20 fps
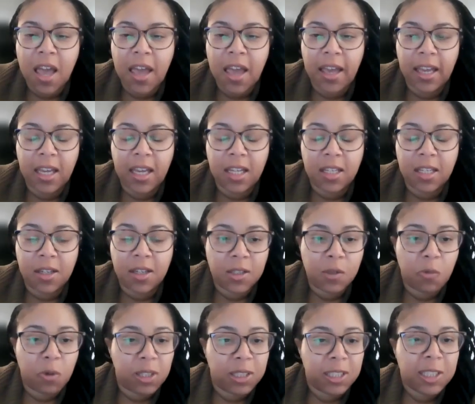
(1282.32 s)
And
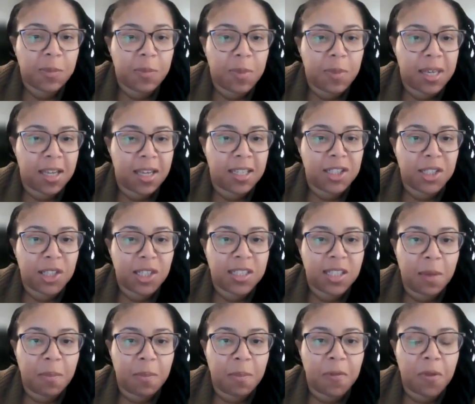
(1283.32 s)
really speaking to
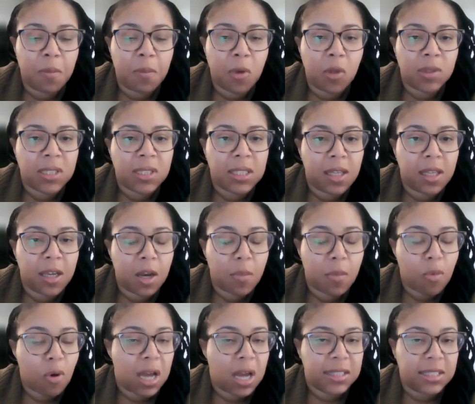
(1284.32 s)
some of the multi-layered
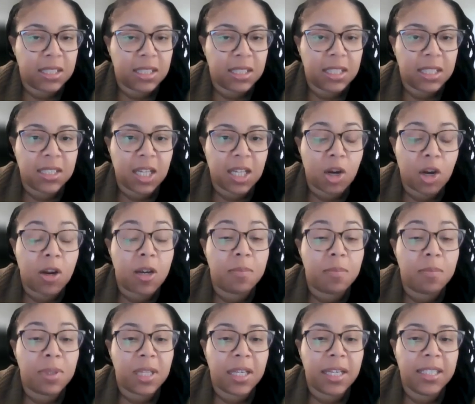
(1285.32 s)
processes that are in
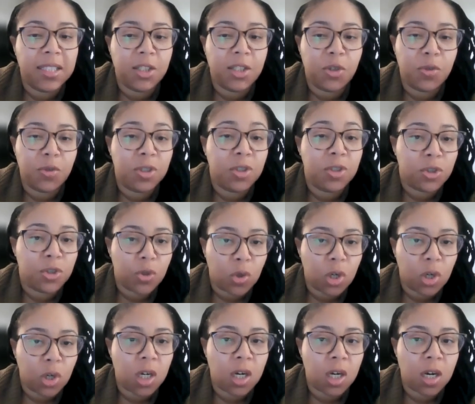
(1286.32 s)
place to
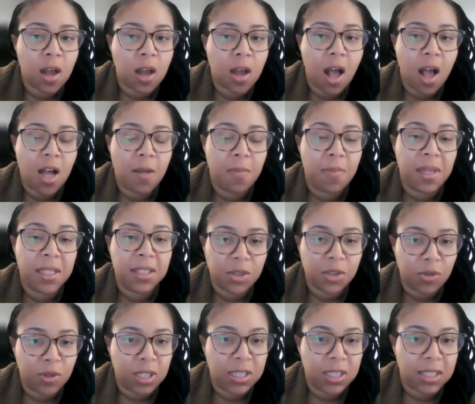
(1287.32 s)
ensure that
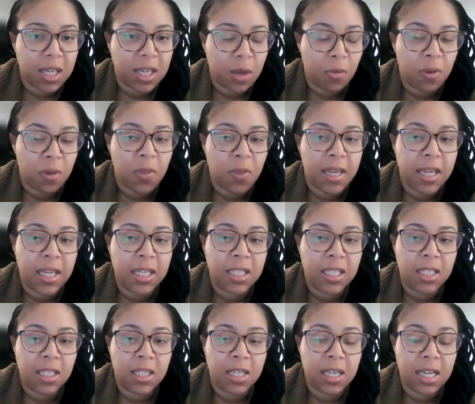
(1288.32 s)
students get what they
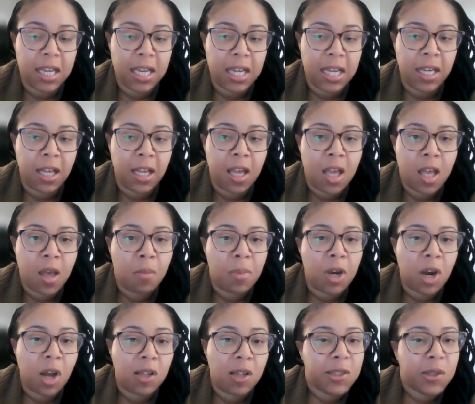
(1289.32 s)
need,
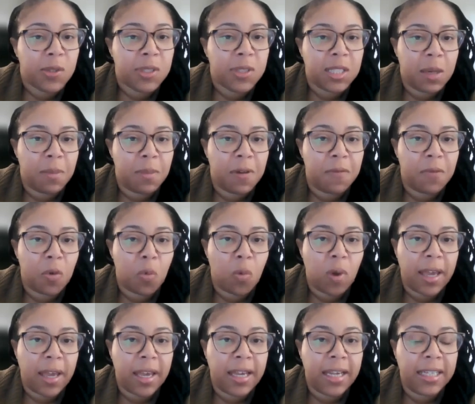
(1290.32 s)
but also some of the
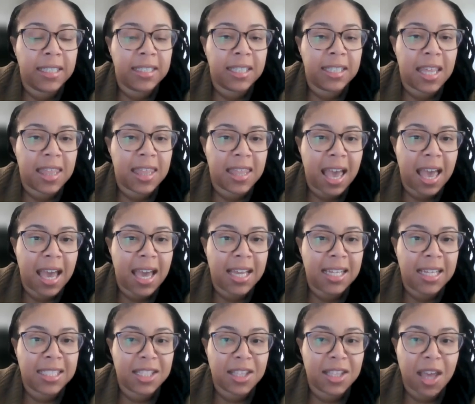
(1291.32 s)
ways
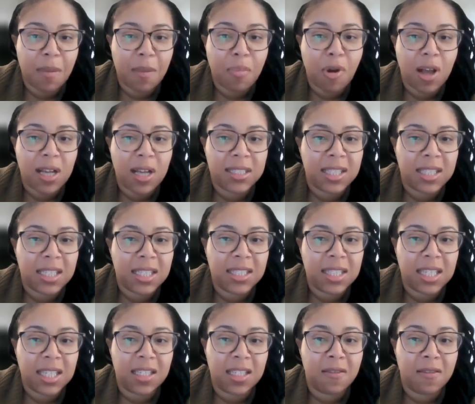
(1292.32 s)
that that process
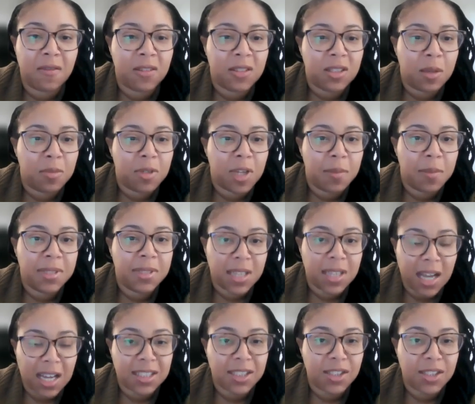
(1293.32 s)
can sometimes
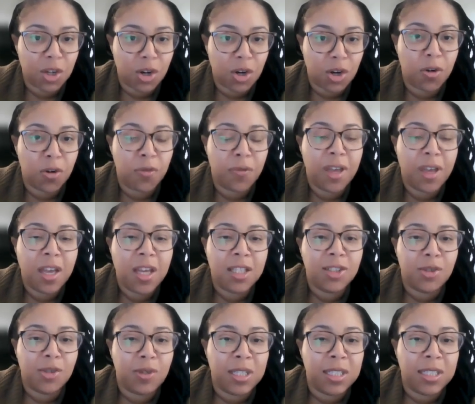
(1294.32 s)
not serve
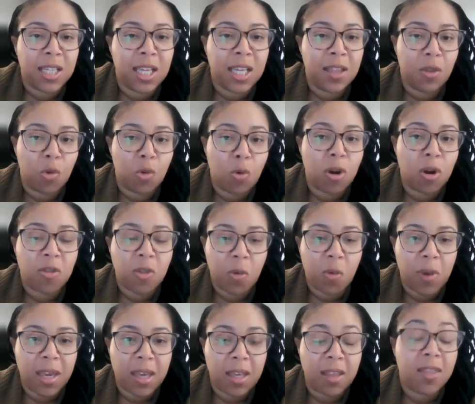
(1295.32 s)
students in the work
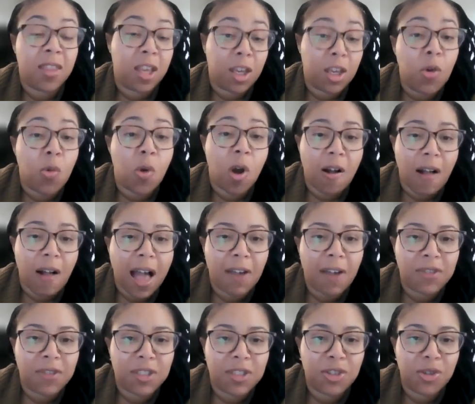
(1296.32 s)
that you all
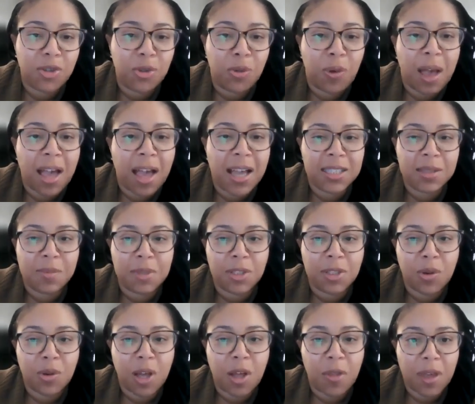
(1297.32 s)
have to do as
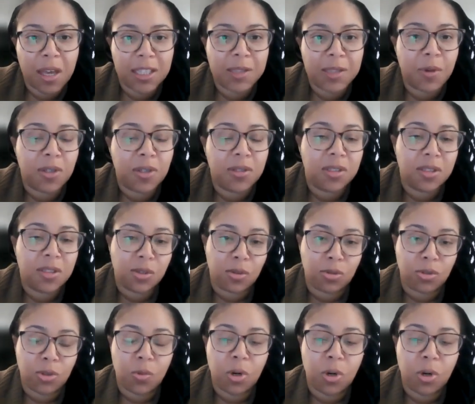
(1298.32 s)
mental health experts and
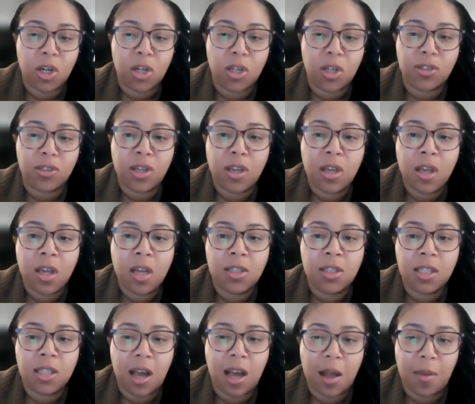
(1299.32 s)
social workers
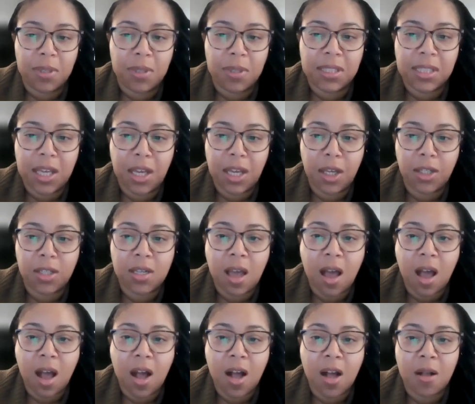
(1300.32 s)
to compensate
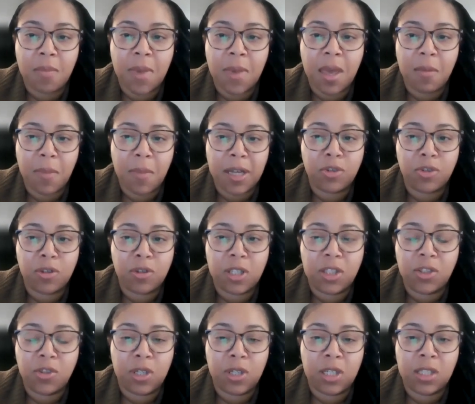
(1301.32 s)
and make sure that
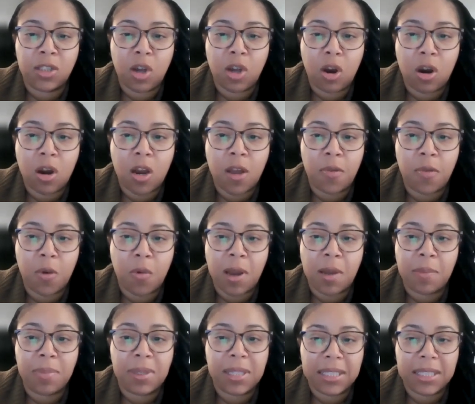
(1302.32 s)
students are in the
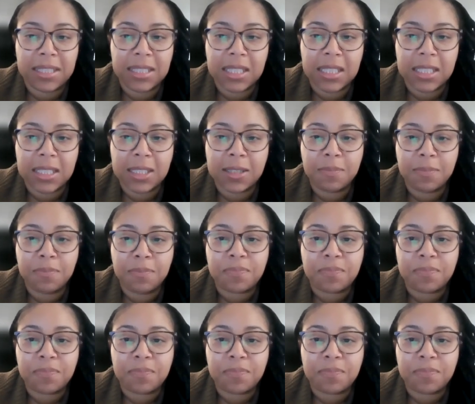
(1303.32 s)
right places.